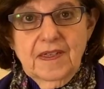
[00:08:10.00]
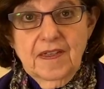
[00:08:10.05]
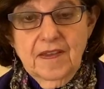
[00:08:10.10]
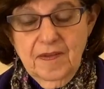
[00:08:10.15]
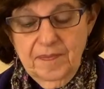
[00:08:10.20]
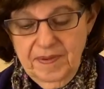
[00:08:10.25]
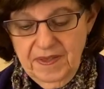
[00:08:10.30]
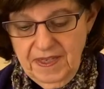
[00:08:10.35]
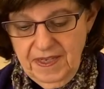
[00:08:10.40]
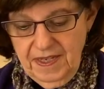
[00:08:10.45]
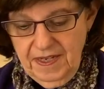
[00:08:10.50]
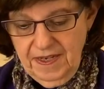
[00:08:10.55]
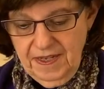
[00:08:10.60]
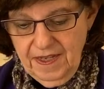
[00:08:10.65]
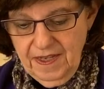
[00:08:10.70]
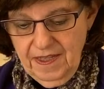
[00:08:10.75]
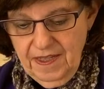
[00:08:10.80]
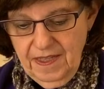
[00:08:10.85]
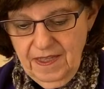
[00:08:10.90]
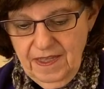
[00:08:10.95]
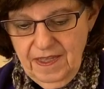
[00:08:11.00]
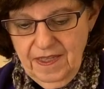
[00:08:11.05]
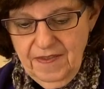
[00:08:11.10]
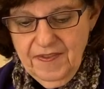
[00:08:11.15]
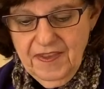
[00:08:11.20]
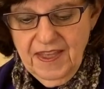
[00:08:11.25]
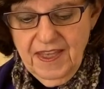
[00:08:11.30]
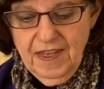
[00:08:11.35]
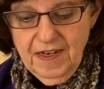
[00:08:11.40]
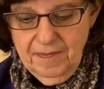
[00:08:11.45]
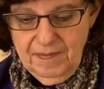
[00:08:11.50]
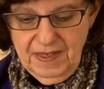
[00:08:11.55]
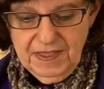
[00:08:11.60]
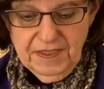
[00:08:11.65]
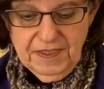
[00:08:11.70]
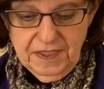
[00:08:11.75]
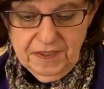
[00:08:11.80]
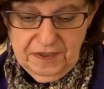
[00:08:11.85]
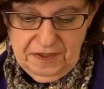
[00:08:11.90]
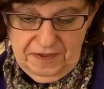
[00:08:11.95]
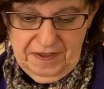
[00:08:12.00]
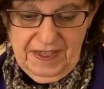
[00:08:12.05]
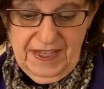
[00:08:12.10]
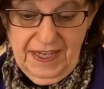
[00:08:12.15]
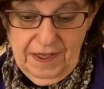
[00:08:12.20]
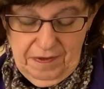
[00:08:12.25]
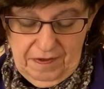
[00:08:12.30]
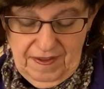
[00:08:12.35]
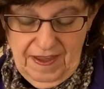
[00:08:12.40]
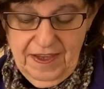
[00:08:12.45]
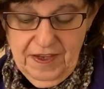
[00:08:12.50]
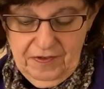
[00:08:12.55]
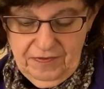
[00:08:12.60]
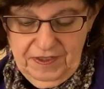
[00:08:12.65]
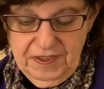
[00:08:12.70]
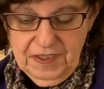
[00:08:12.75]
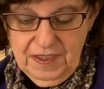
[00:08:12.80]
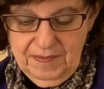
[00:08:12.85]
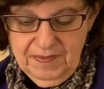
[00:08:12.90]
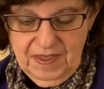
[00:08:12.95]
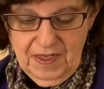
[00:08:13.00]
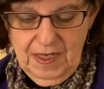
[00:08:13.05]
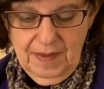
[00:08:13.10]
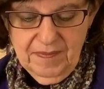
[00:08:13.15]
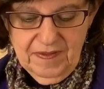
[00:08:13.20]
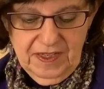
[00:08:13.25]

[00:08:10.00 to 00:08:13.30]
The beginning. The end. My sister gets angry sometimes.